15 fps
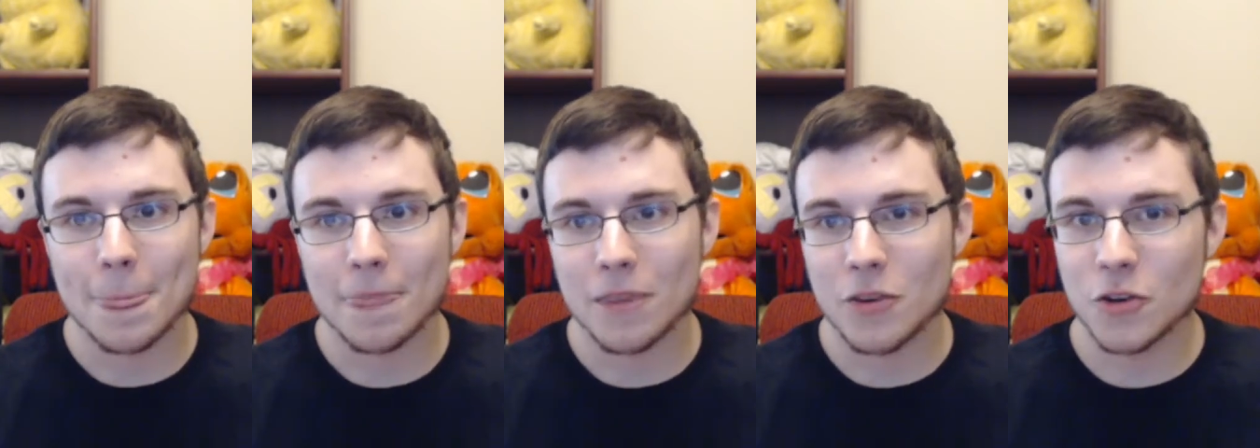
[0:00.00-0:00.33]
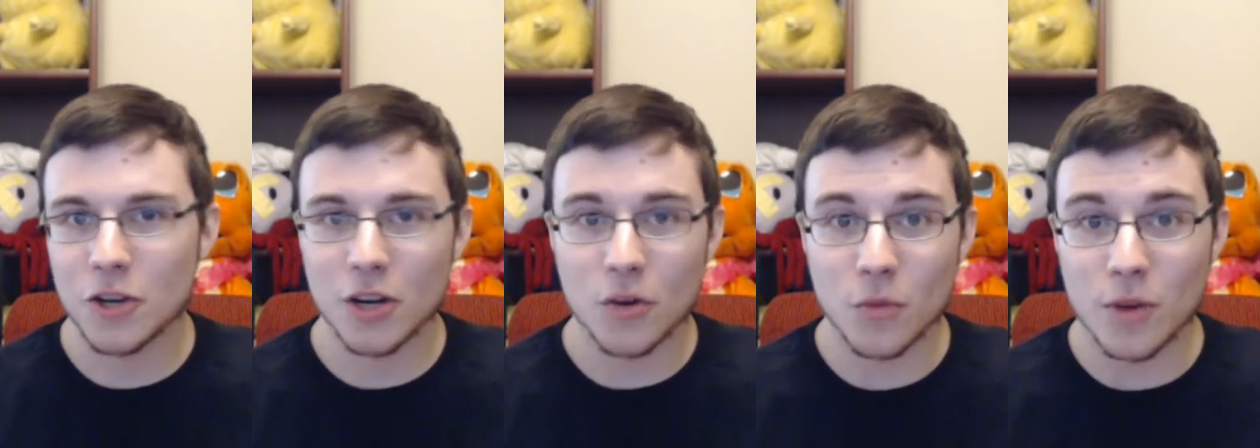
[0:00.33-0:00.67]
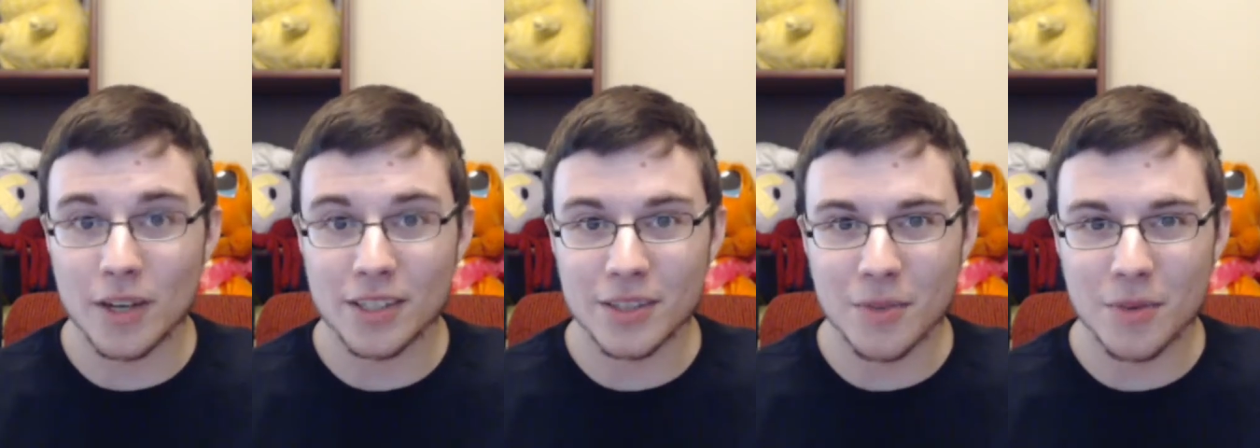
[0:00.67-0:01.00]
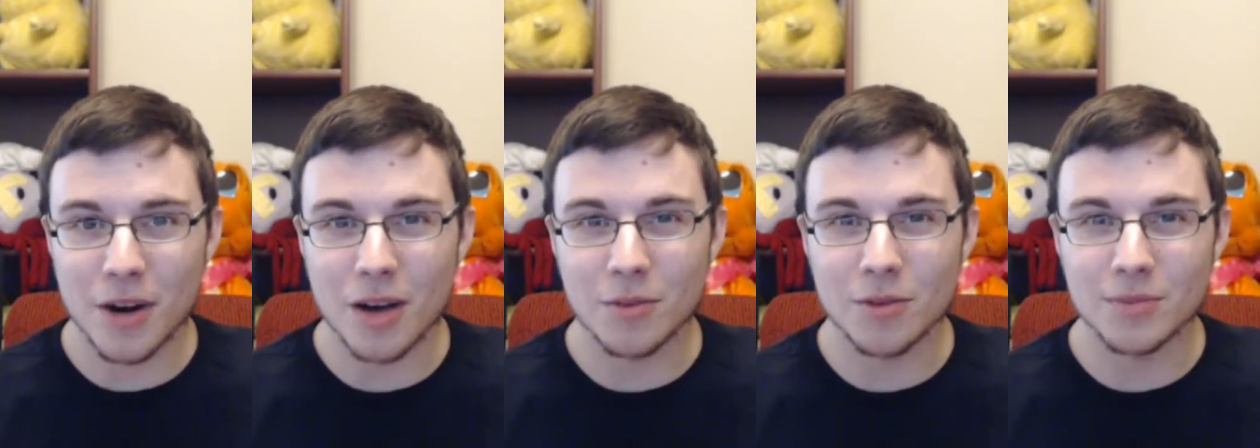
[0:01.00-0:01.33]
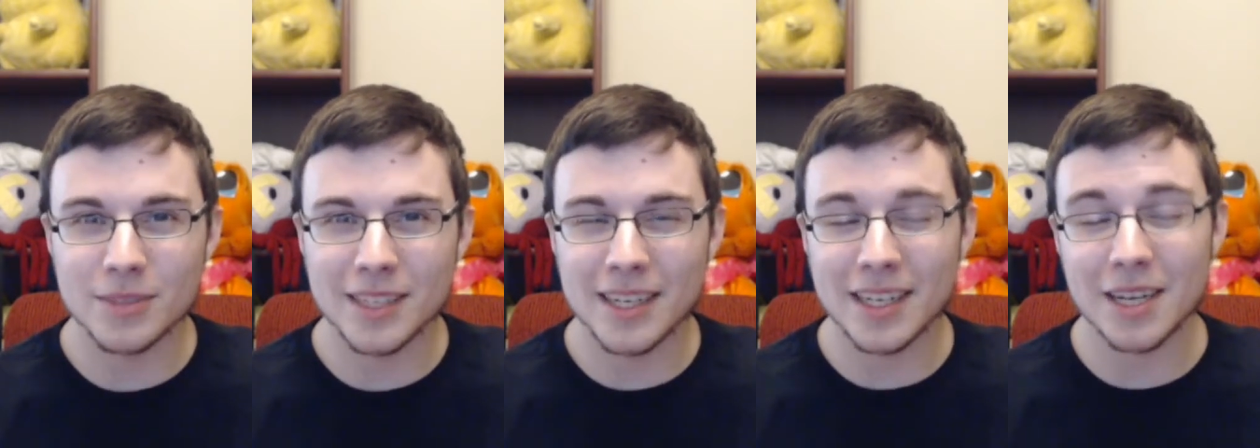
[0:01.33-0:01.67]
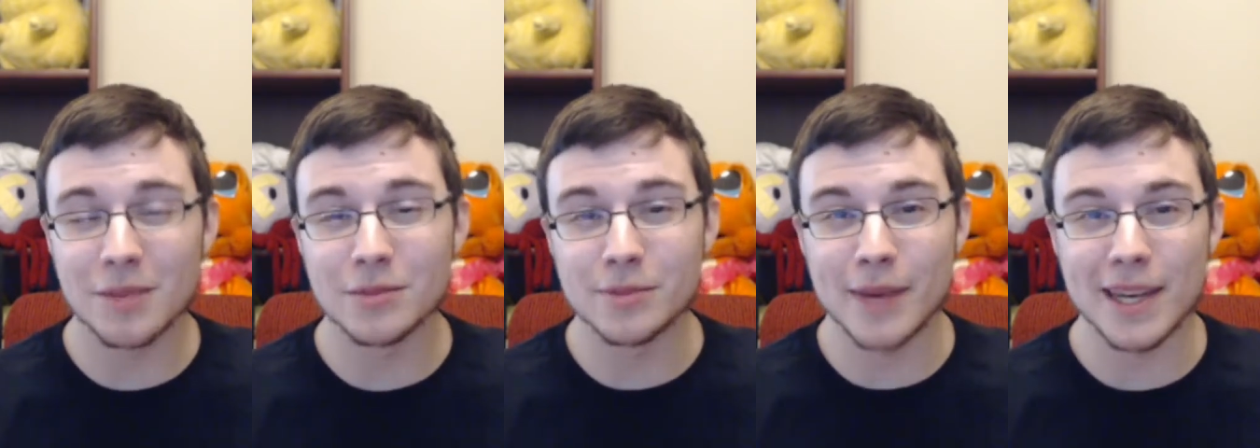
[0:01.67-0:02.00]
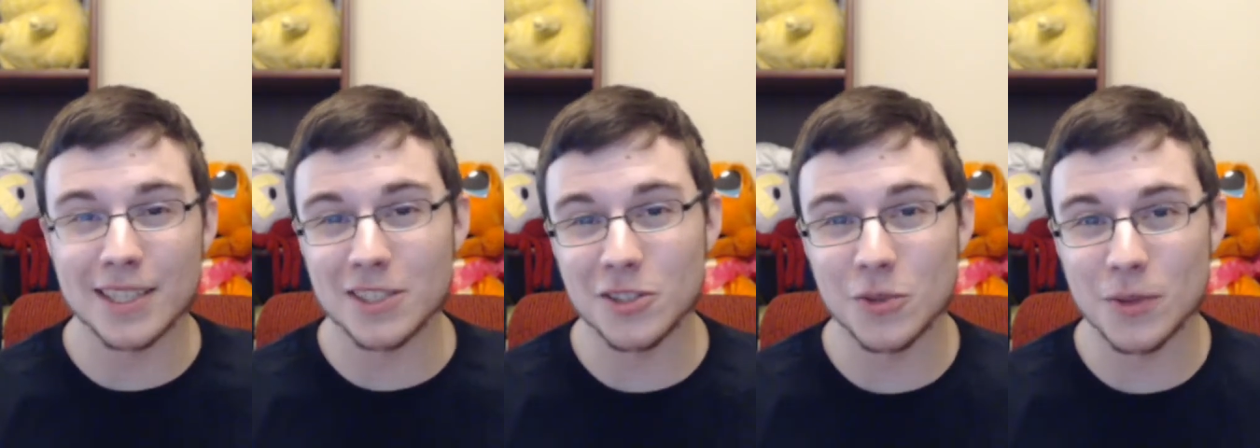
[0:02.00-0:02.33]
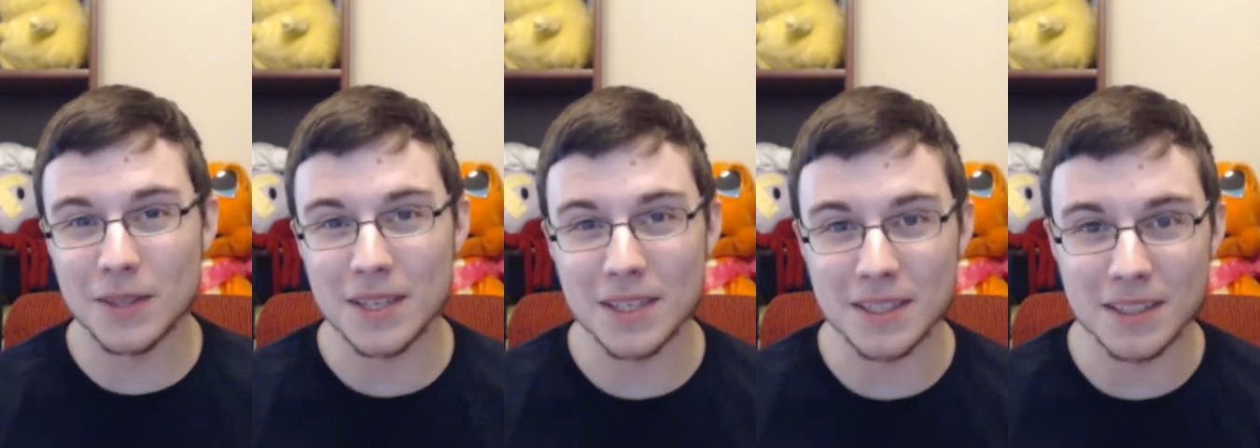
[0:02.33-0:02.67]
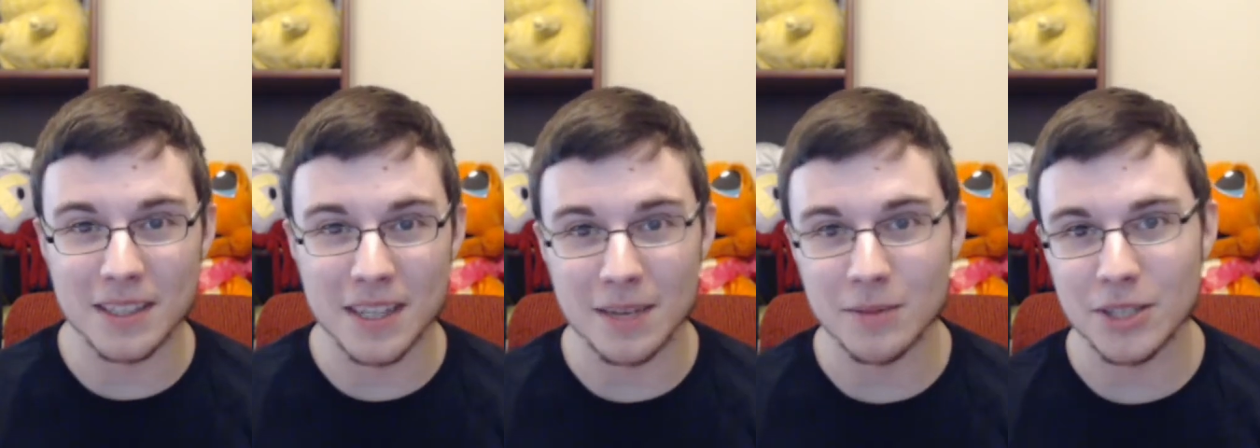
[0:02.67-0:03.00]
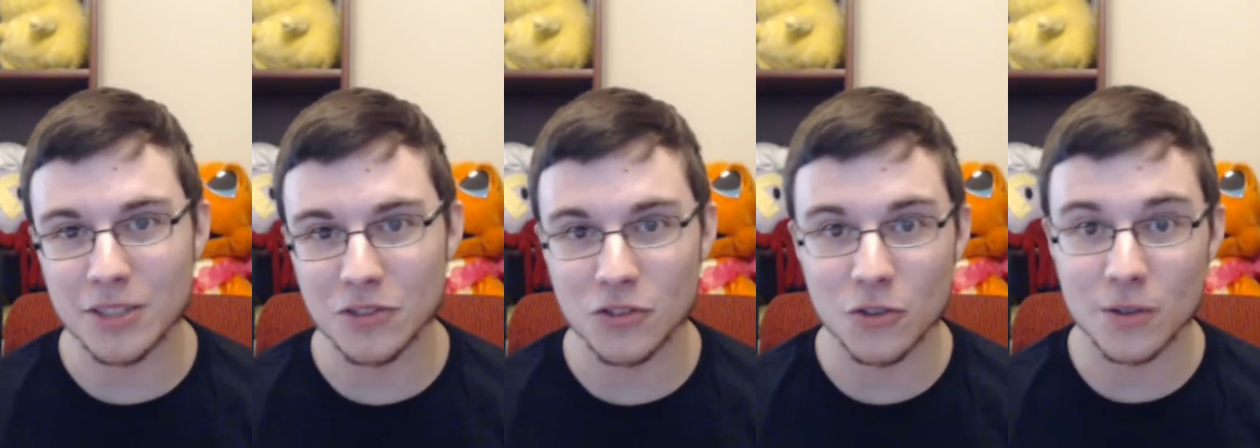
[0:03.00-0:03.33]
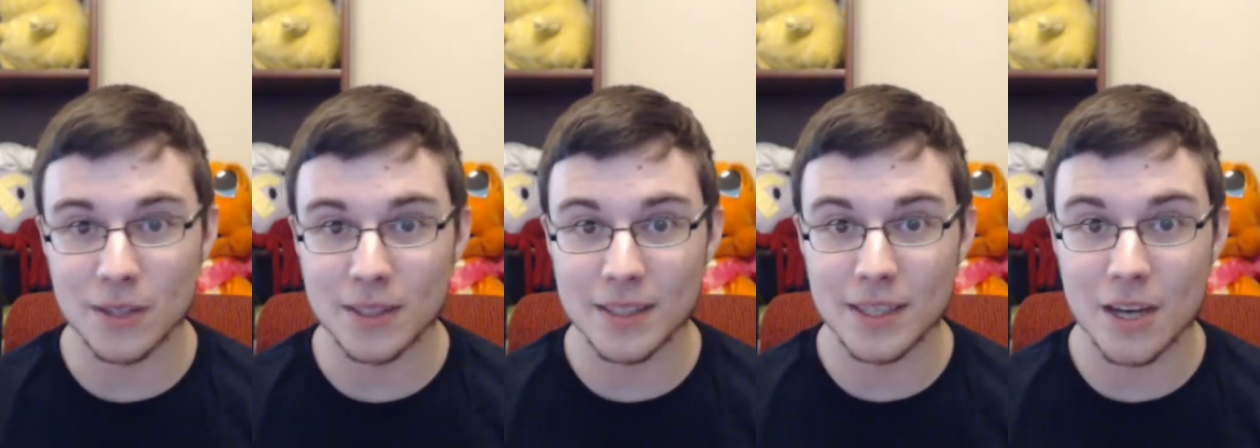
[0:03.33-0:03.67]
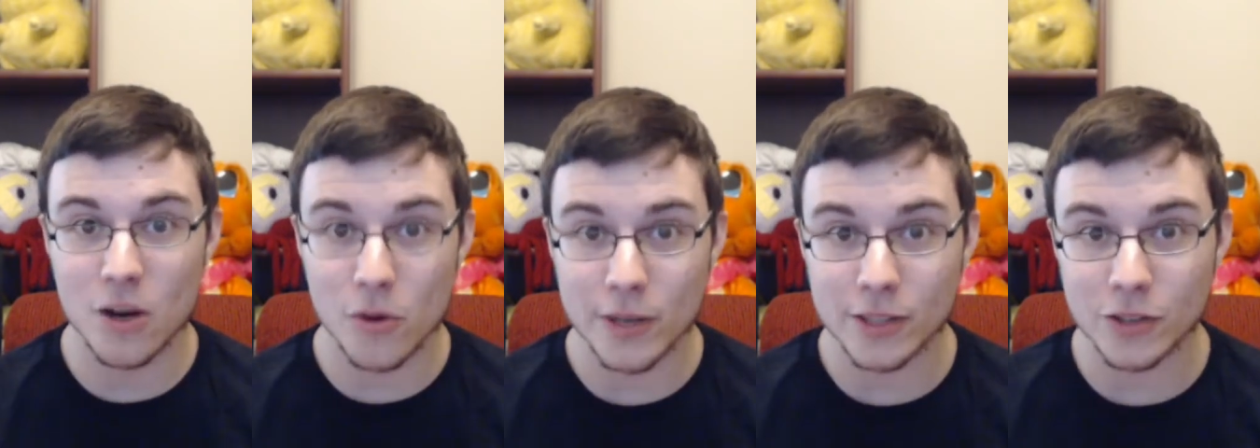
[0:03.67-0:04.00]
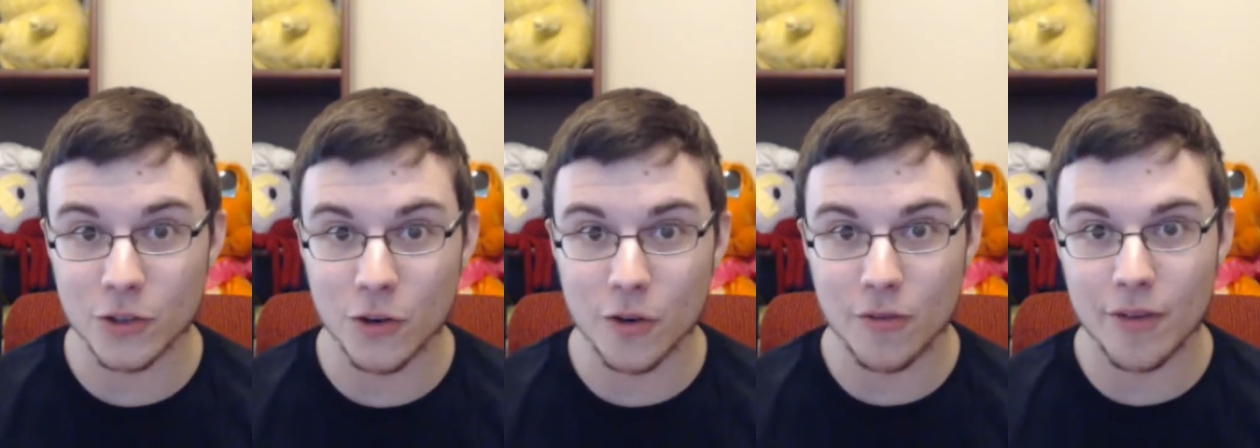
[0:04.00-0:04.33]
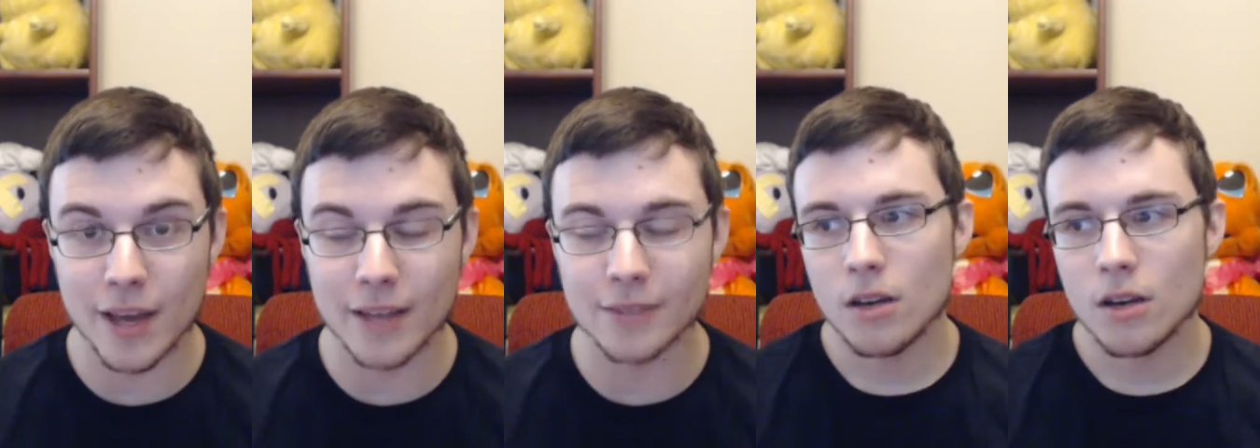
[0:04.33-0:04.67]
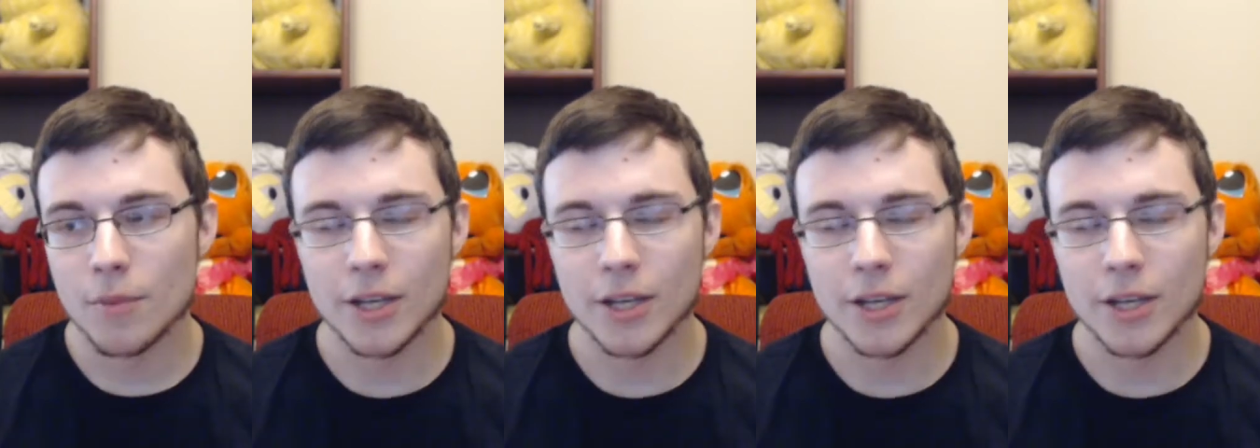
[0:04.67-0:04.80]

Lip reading: you're going to run into problems, and it comes back to you at the end of the day because you're the TO, it's your event.